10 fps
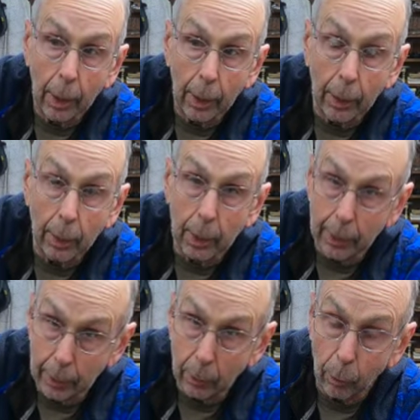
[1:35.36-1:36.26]

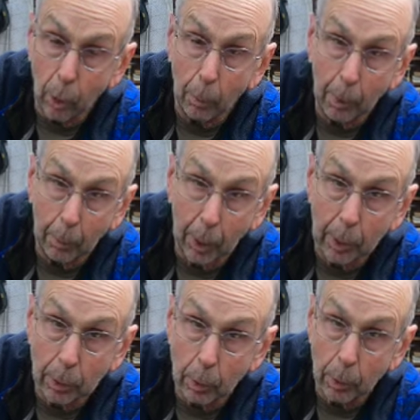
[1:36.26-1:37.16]
lids for all my
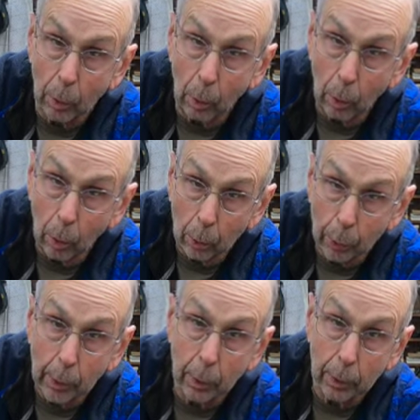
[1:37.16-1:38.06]
buckets with a hole
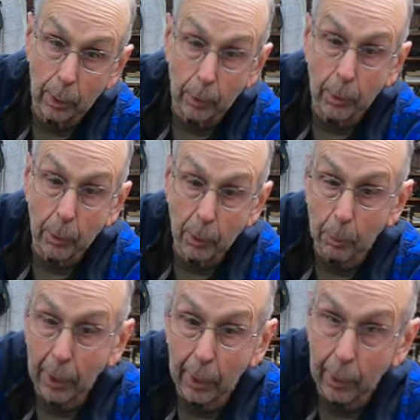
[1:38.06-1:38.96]
drilled in them that was
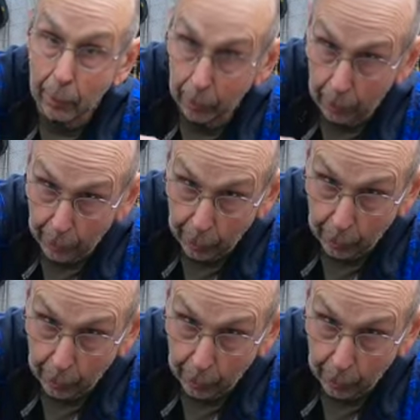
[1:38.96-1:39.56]
big enough for this